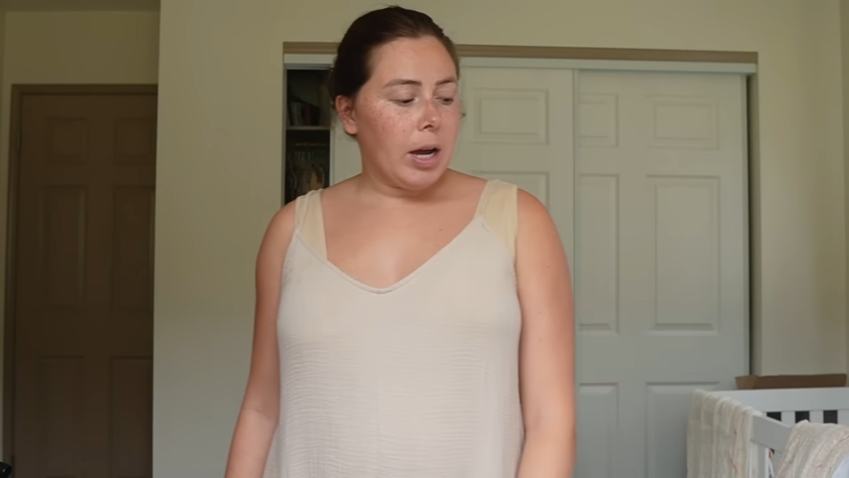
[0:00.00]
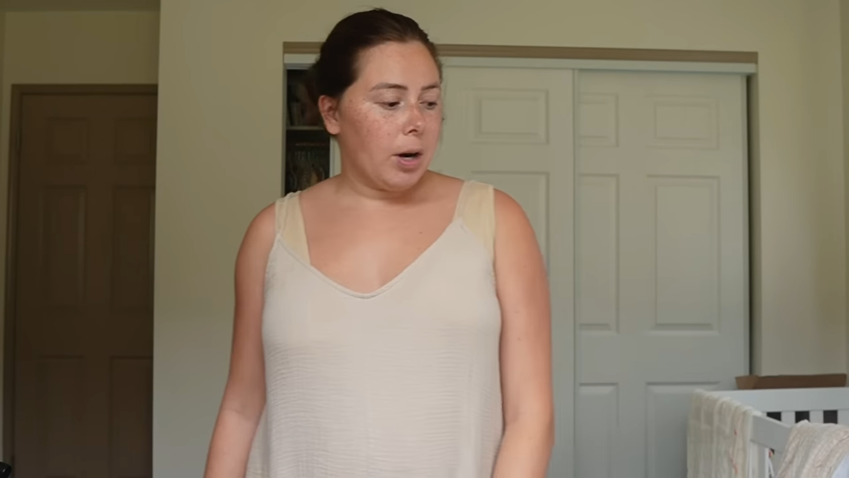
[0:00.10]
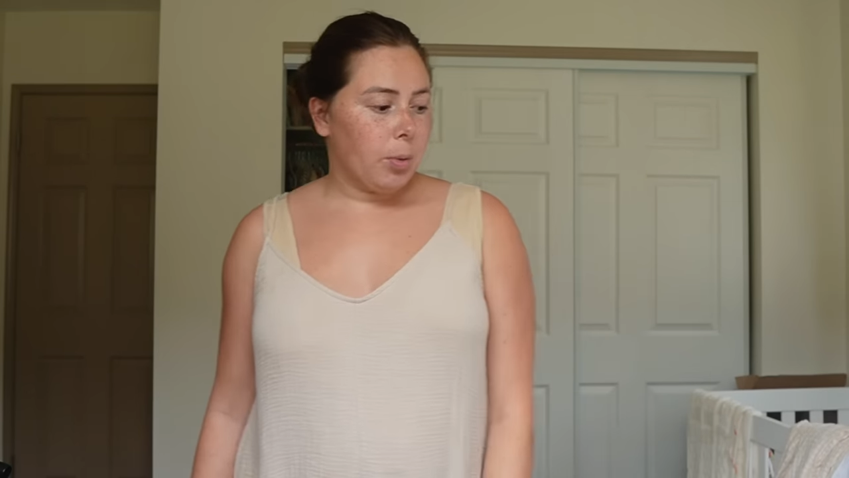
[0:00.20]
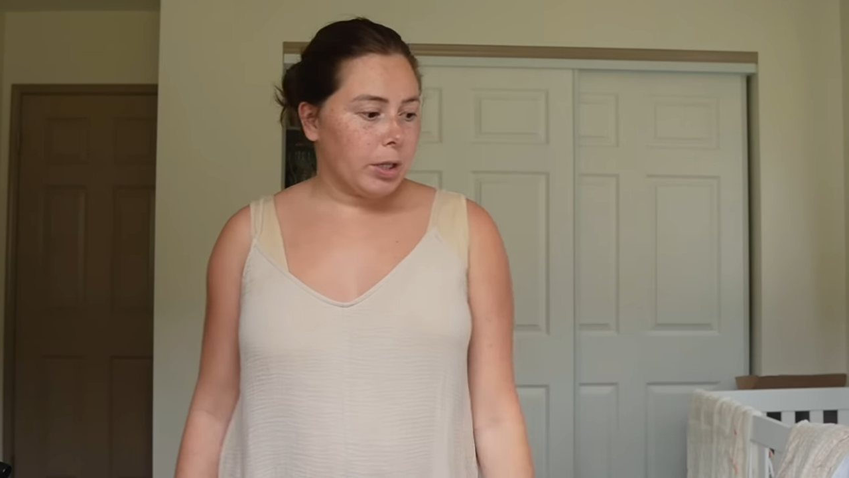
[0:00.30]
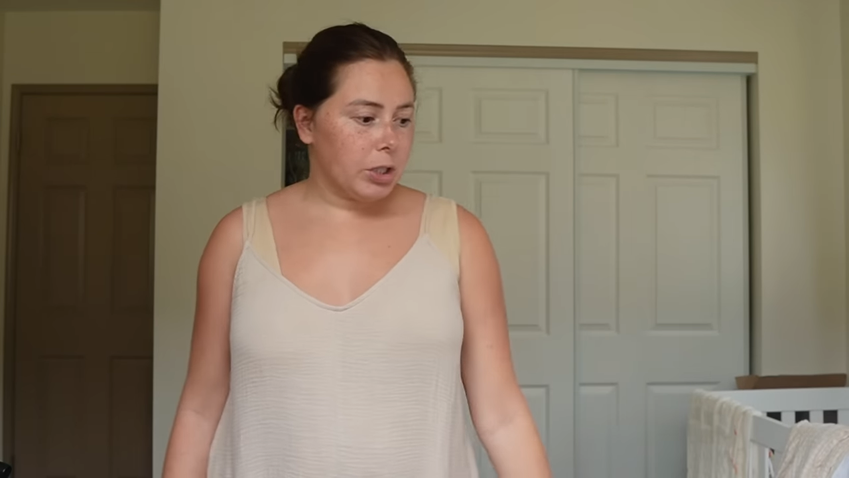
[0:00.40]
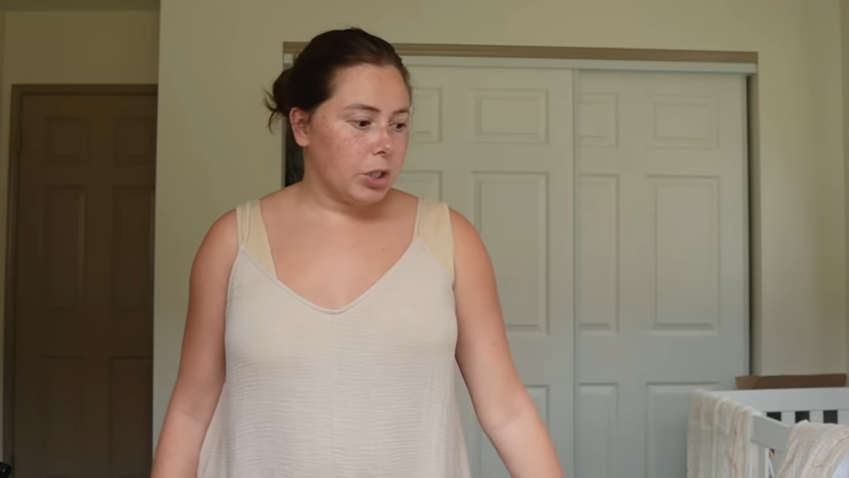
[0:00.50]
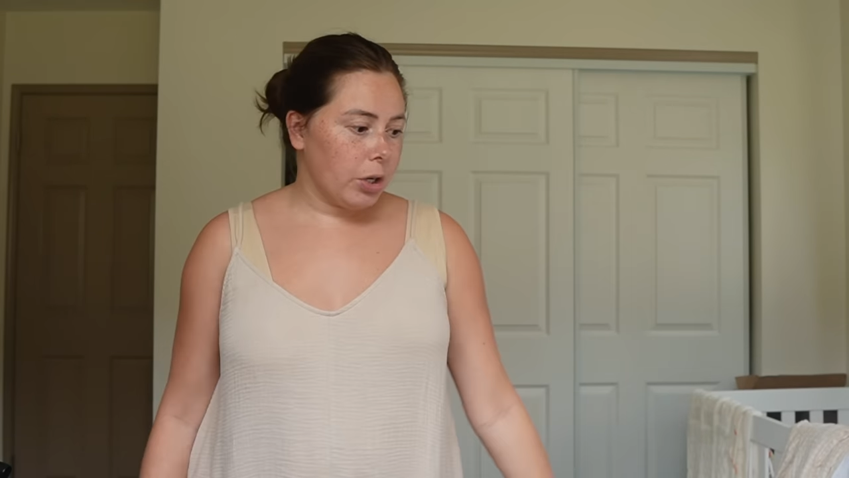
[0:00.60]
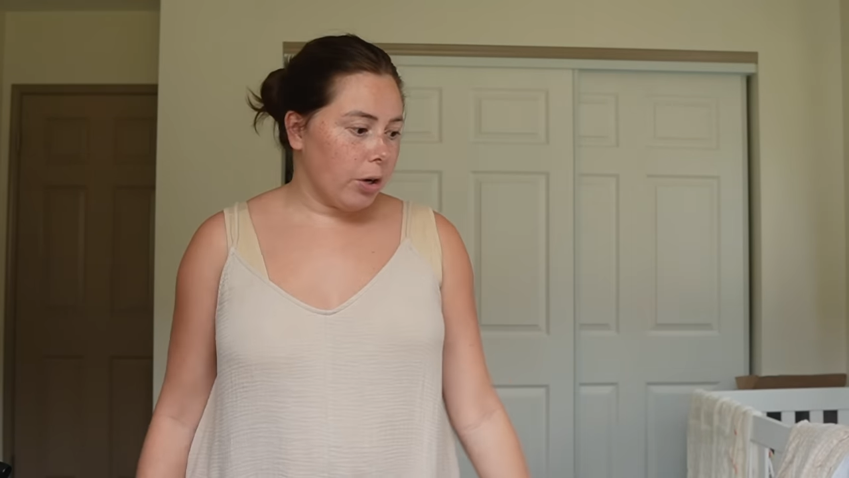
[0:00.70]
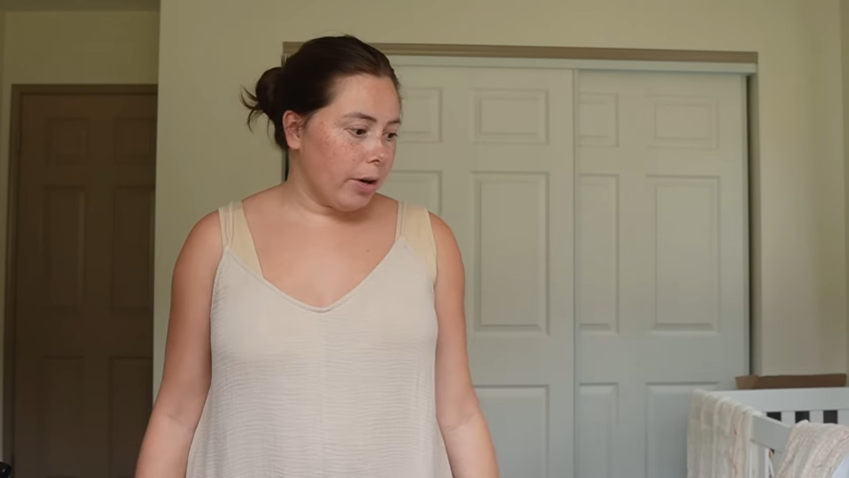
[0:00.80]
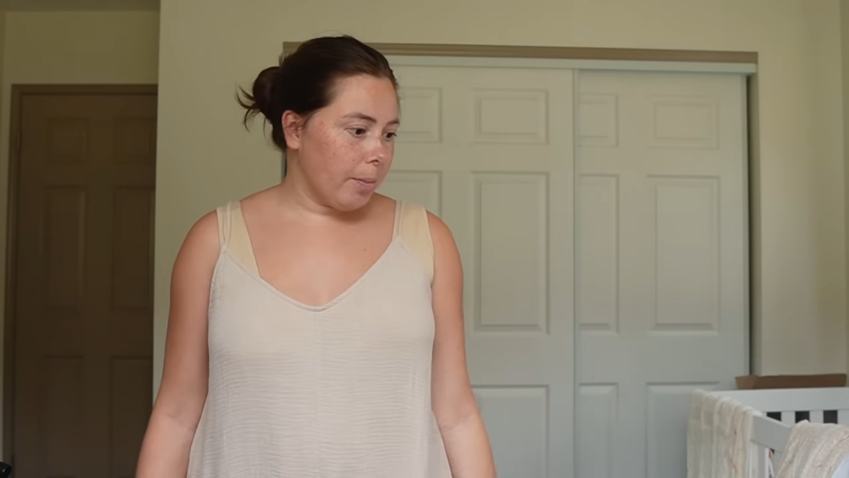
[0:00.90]
kind of want to
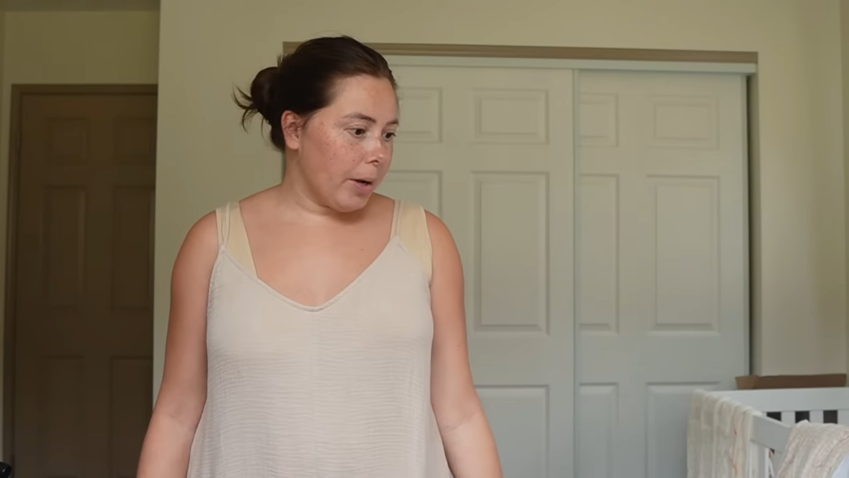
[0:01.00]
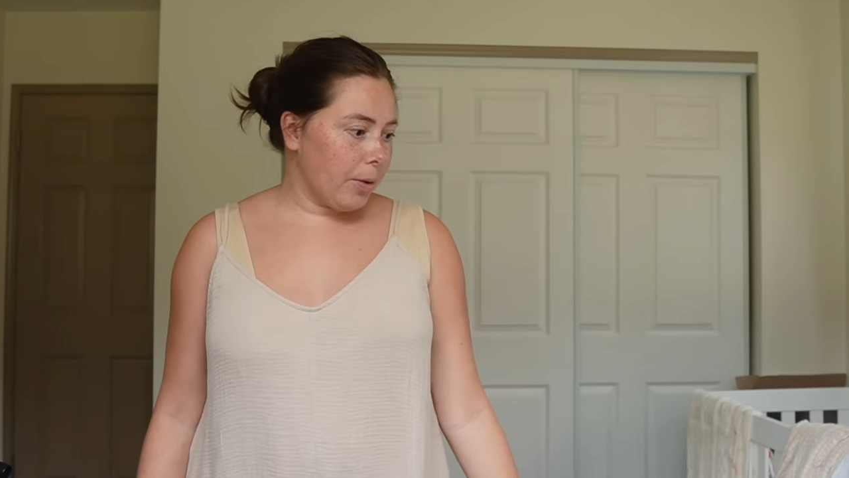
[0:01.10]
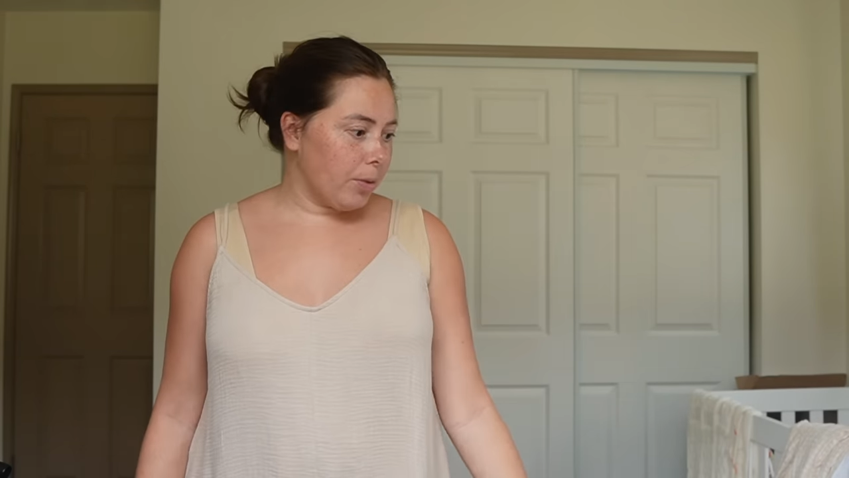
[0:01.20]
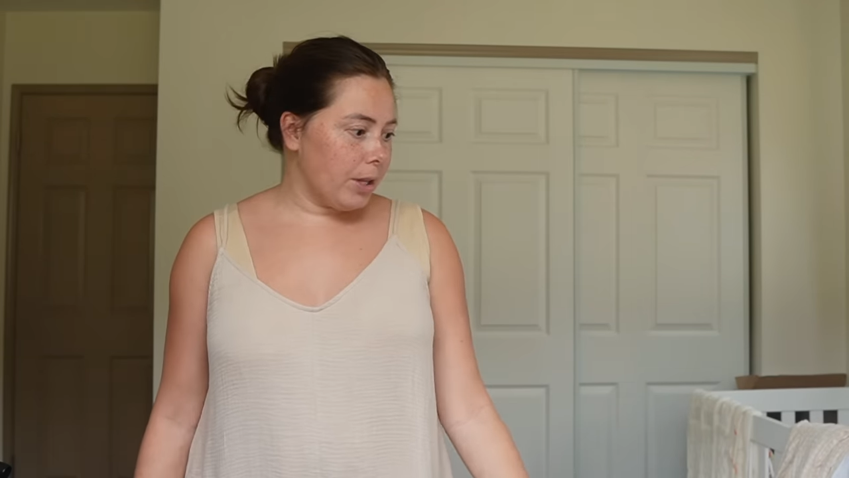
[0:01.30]
start growing my own